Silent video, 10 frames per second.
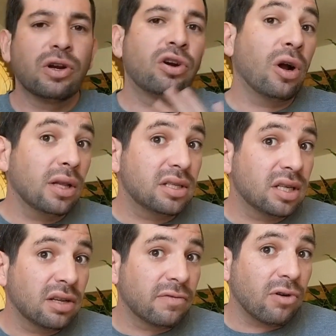
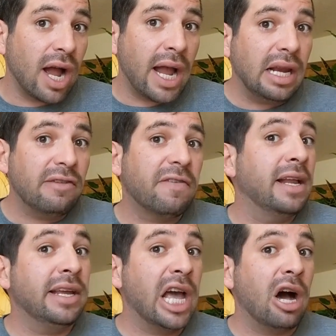Regardless of the variety,
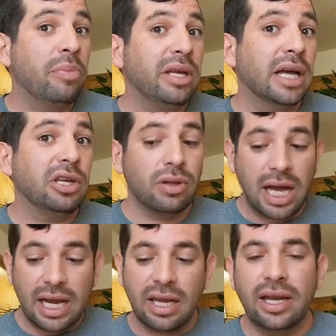find a cowpea that you
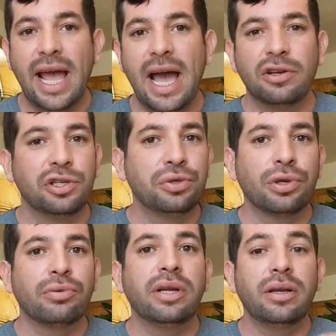like and add
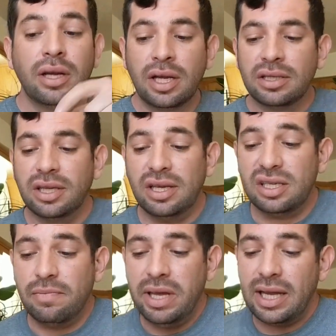2 or 3 to
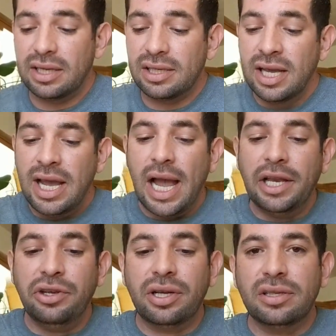this mix,
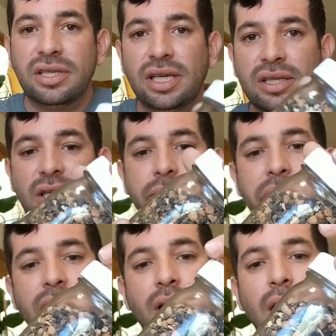and you can see it's going
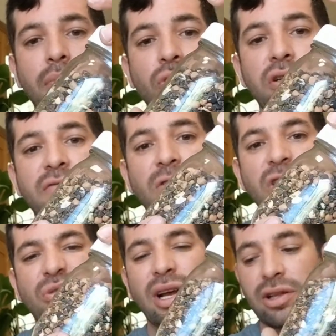to be a lot more
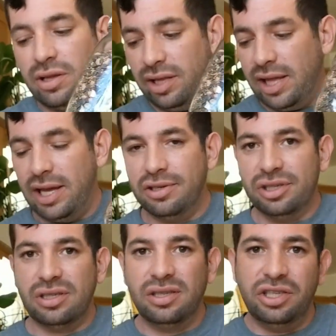diverse rather than
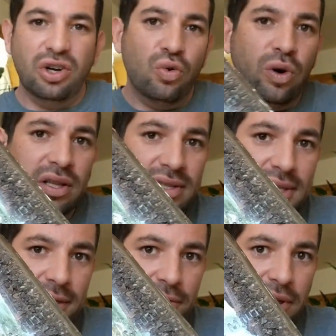that just, one
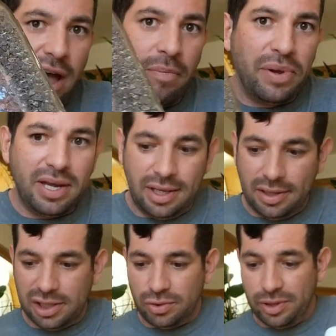single cowpea
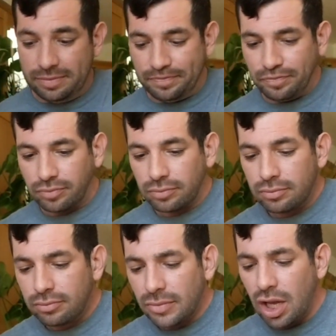in this
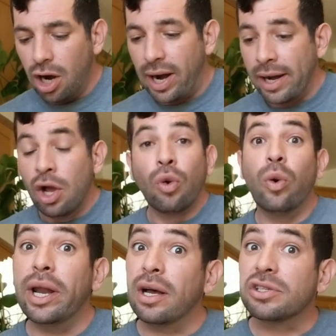one. All right,
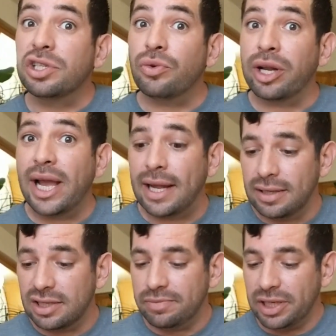what else do you want to
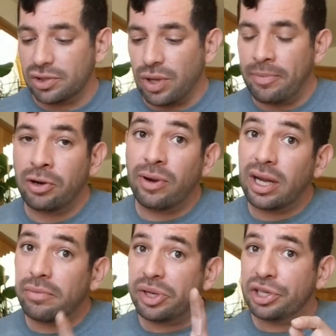add to this mix? Well, I'm going to
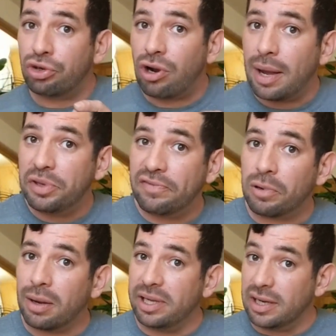recommend a crop
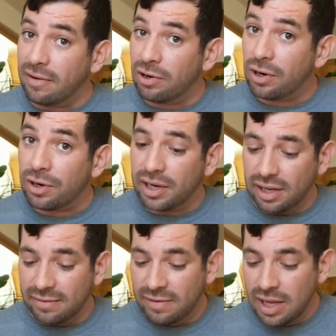you've probably never
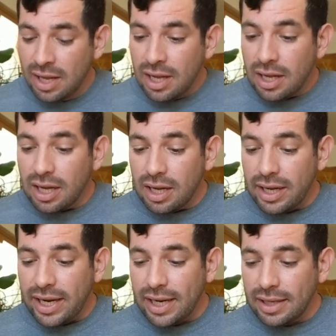heard of.
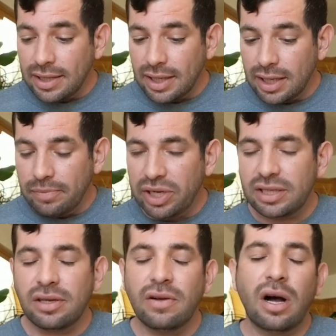But
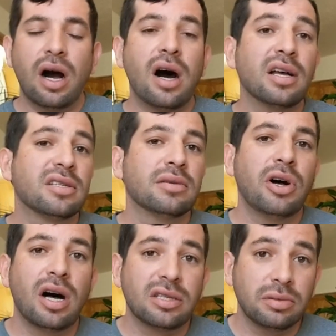it's an
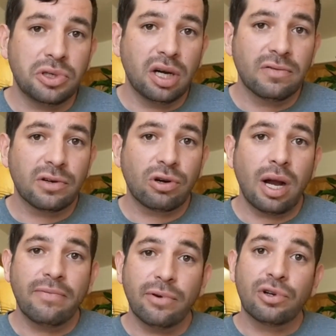awesome cover
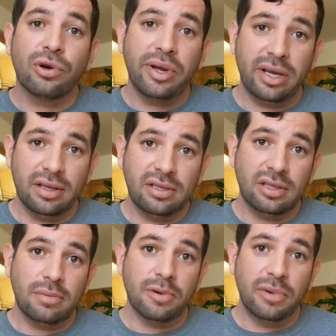crop for growing in the
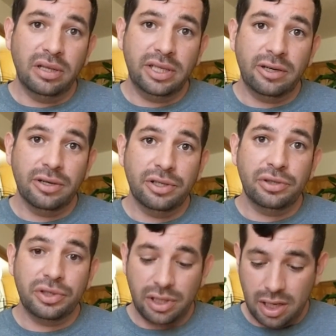summer months here in
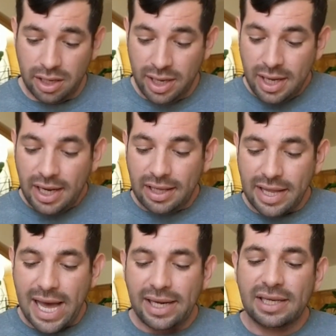Tucson,
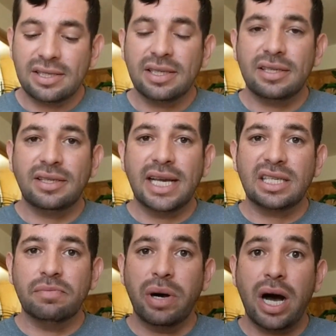and that is
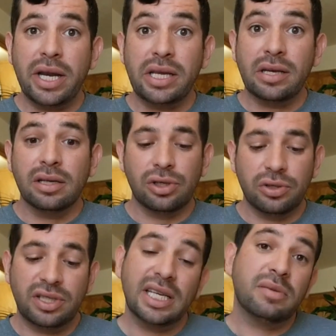Sesbania.
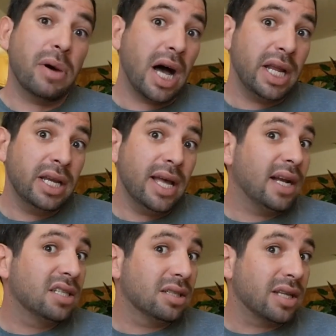So Sesbania
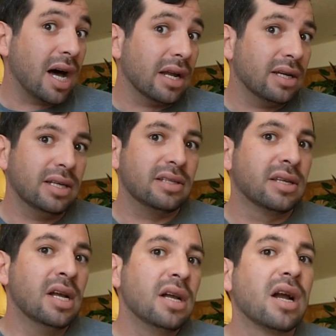exaltata,
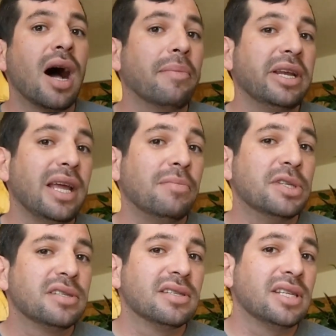its common
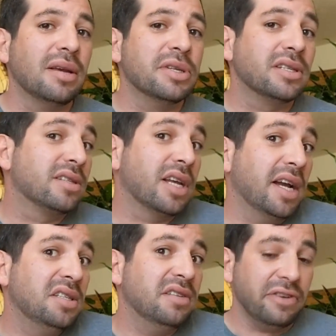name is the same as its
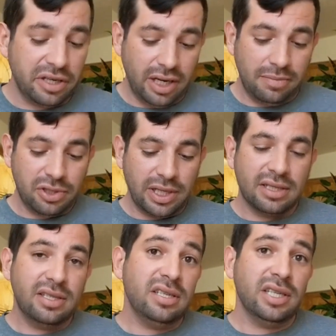scientific name, so
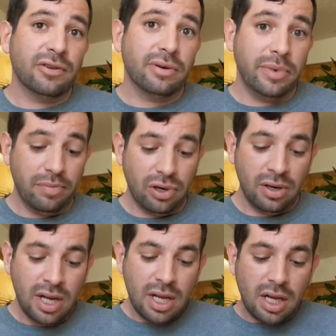that's easy to
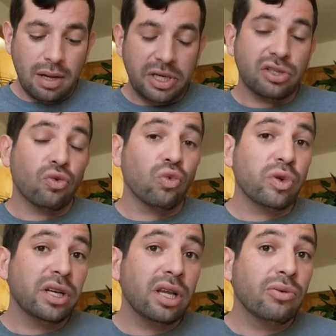remember, is a
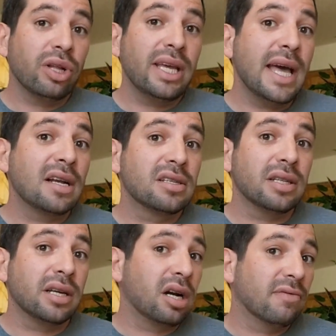really
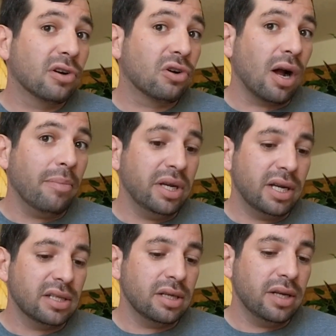excellent cover crop
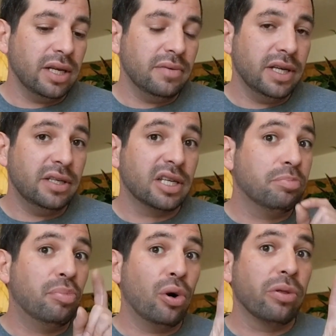because it
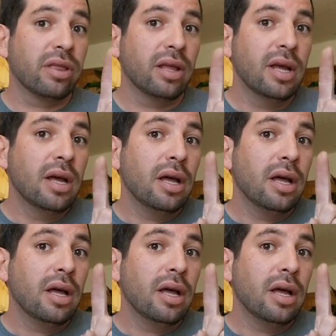does both